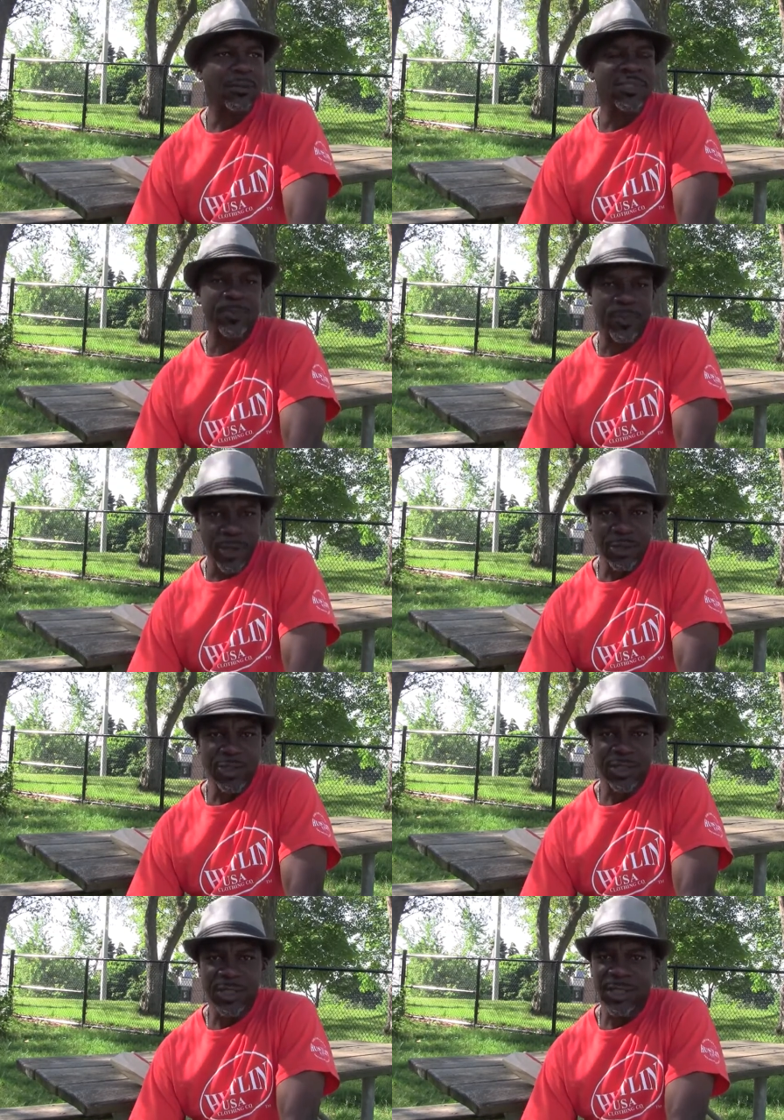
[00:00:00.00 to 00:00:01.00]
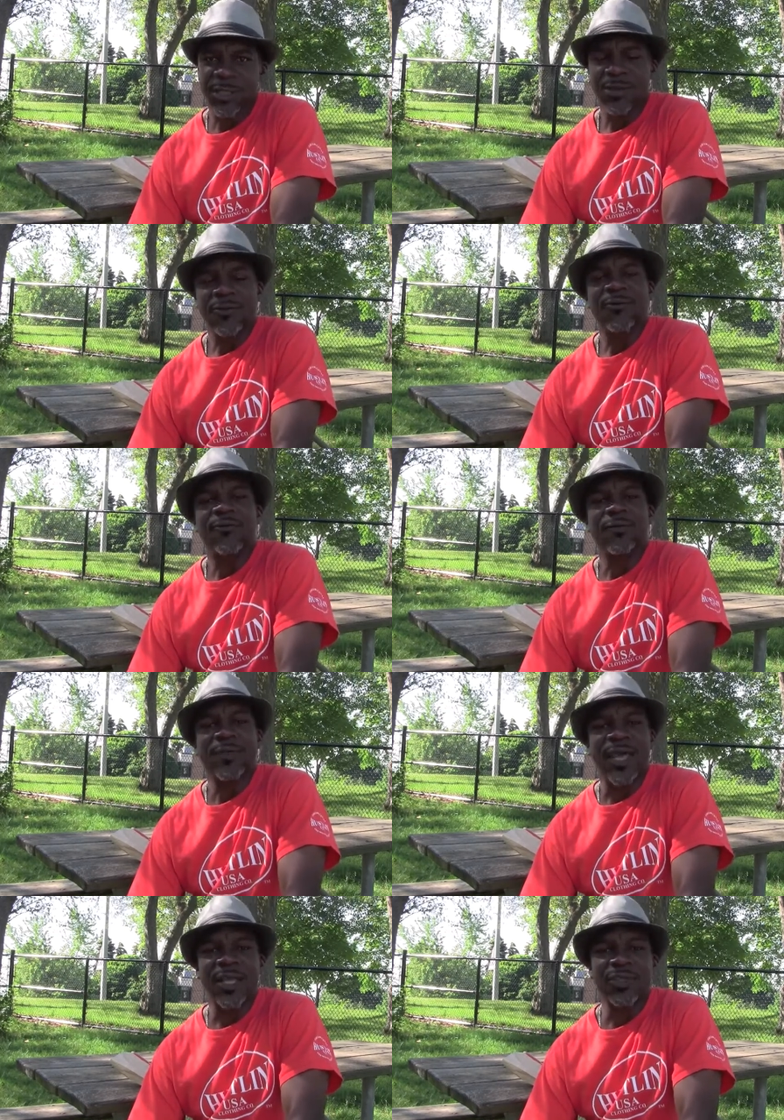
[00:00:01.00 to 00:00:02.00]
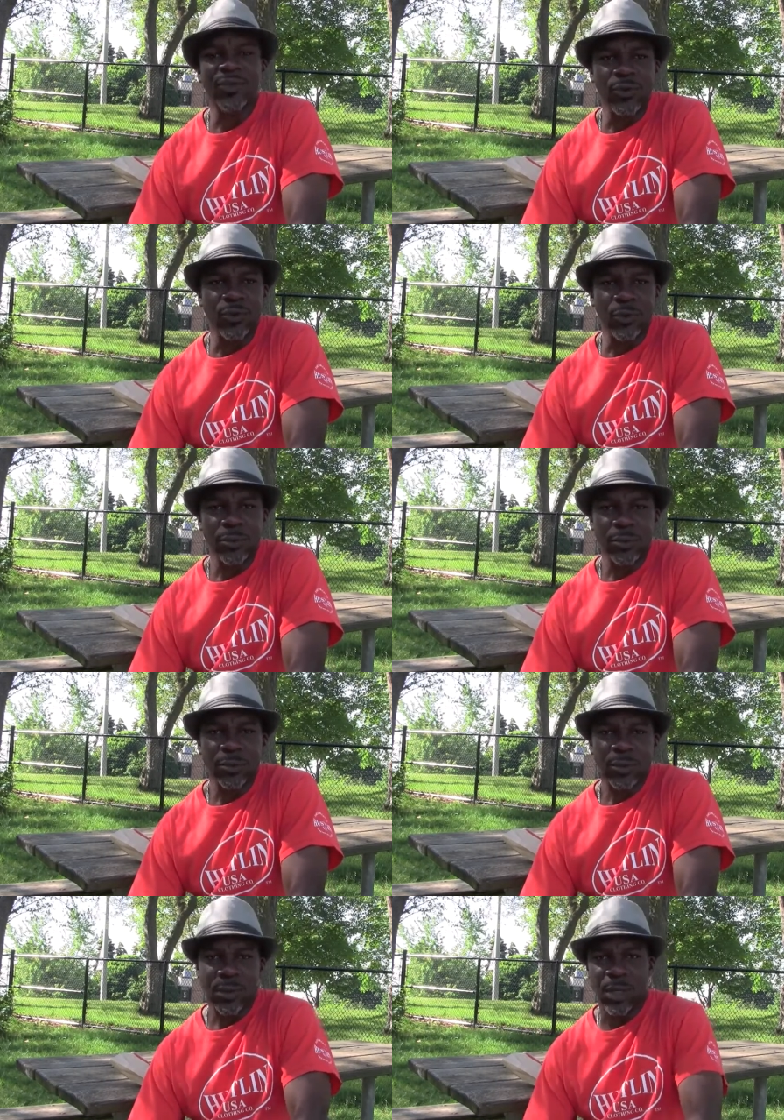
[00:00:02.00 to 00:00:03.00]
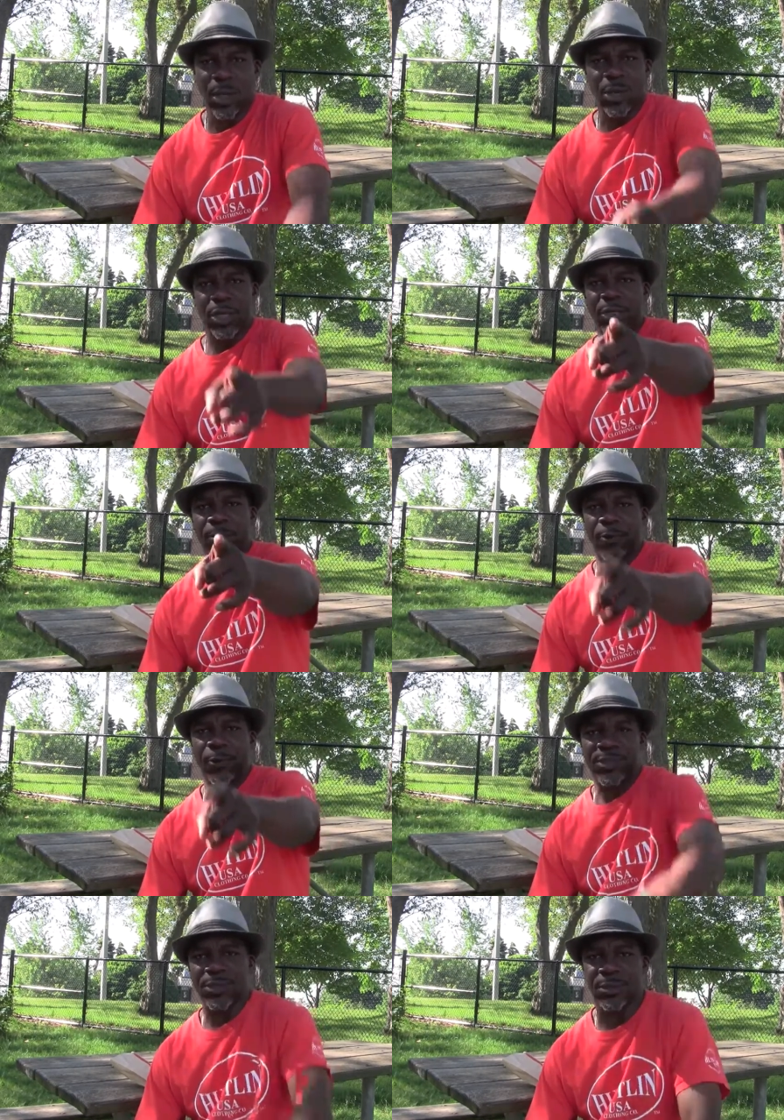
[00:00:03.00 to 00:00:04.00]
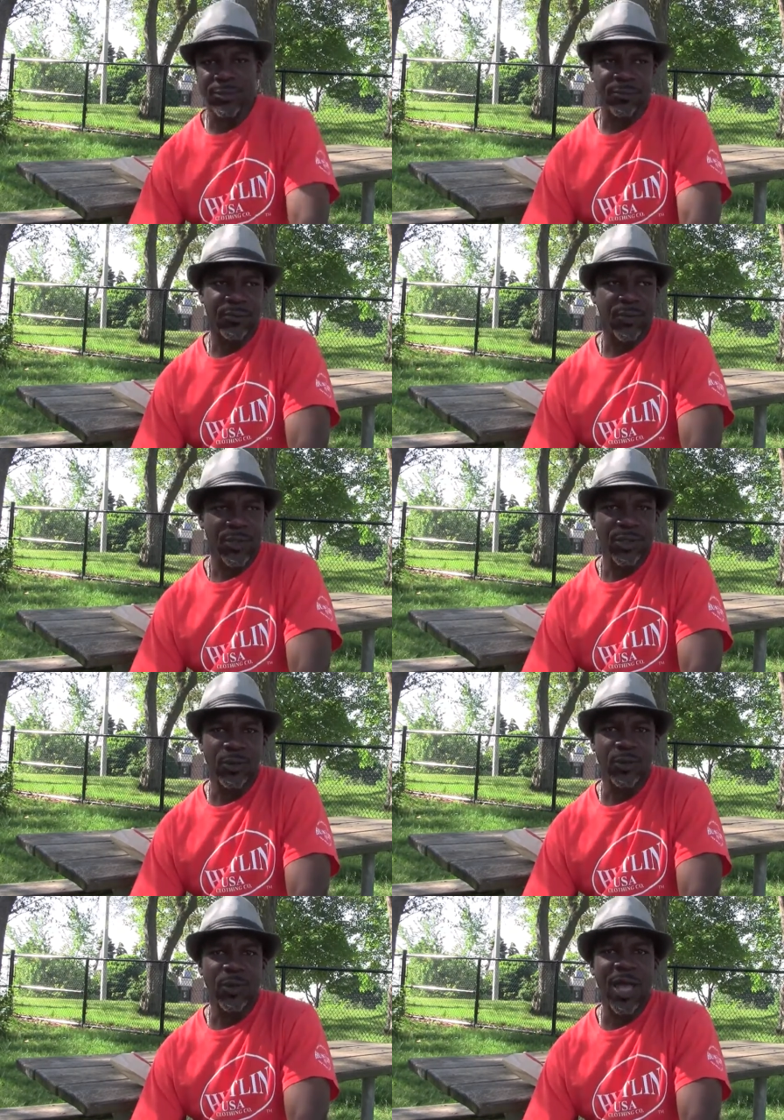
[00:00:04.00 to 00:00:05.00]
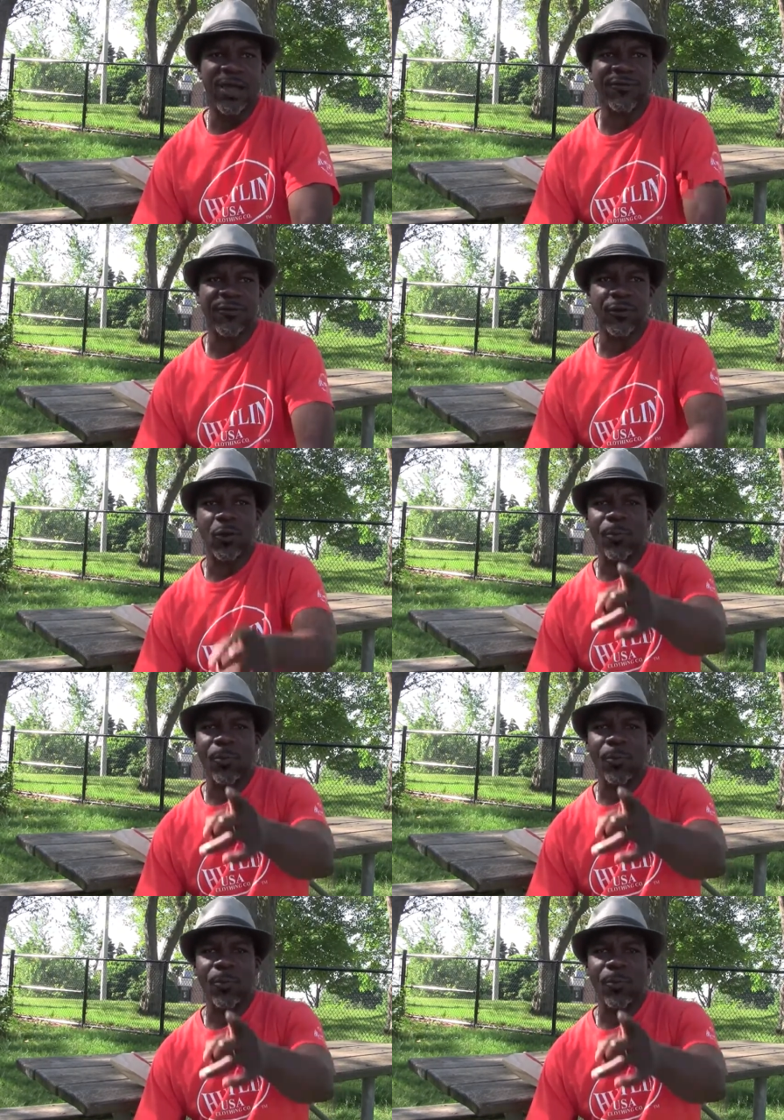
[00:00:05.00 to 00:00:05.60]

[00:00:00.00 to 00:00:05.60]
spiritually that you are a little person. You have no